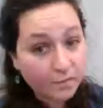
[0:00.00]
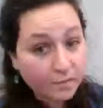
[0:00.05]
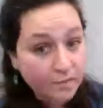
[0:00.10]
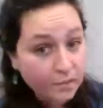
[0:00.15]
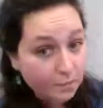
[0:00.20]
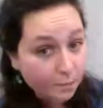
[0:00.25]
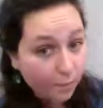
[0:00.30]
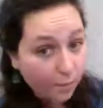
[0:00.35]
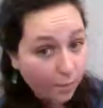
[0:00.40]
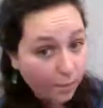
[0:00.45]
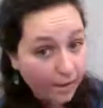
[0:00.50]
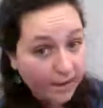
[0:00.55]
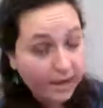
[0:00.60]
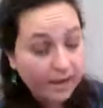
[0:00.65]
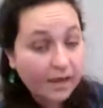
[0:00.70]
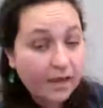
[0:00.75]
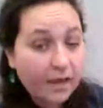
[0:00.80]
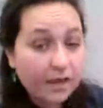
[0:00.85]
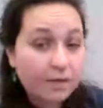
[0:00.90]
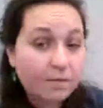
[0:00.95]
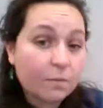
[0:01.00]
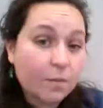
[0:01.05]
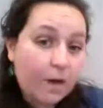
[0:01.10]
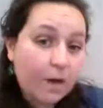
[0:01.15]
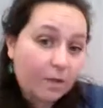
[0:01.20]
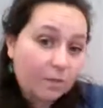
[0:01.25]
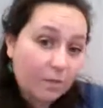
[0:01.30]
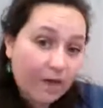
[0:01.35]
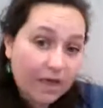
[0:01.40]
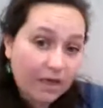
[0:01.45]
with a boy and
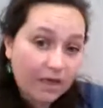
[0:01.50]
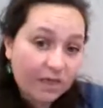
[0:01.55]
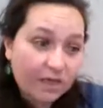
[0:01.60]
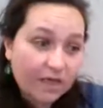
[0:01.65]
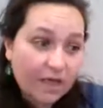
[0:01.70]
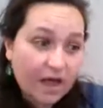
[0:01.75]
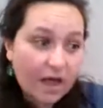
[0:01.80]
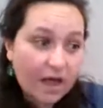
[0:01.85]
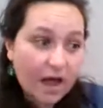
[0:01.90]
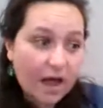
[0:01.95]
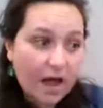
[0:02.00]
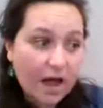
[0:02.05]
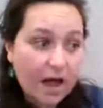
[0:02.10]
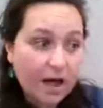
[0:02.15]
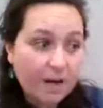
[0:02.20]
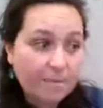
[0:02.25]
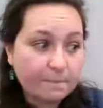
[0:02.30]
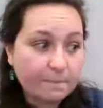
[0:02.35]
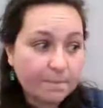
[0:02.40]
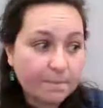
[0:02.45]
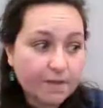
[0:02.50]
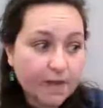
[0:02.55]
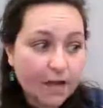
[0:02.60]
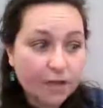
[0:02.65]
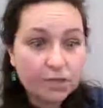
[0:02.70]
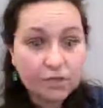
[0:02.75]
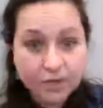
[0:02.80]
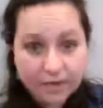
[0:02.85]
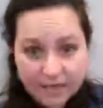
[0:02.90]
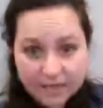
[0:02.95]
one with
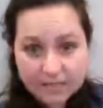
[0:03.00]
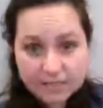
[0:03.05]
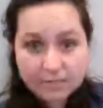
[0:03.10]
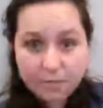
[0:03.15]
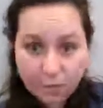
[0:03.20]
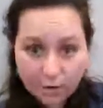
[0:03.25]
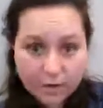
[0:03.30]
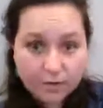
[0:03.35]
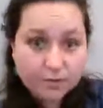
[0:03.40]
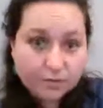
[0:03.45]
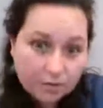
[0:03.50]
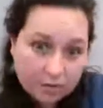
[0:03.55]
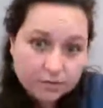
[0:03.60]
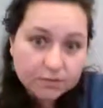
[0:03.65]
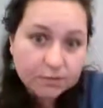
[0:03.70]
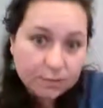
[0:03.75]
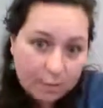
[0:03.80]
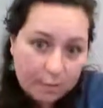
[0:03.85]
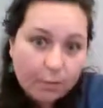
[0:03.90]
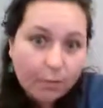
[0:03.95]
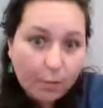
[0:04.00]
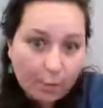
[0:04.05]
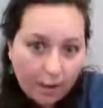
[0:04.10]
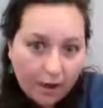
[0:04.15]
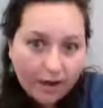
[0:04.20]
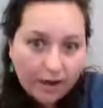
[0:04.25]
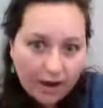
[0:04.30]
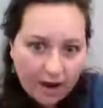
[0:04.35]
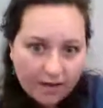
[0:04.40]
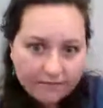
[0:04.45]
a trans boy who's also a
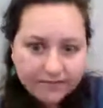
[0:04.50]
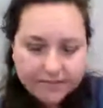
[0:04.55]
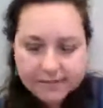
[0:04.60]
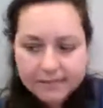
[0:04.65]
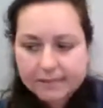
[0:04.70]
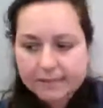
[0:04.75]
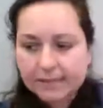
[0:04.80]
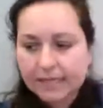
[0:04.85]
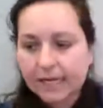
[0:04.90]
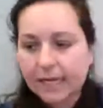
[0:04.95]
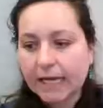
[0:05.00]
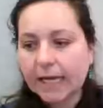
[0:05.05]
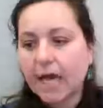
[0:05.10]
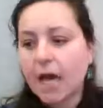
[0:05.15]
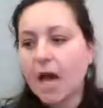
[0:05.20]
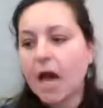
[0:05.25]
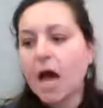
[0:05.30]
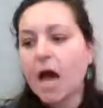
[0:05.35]
boy, obviously.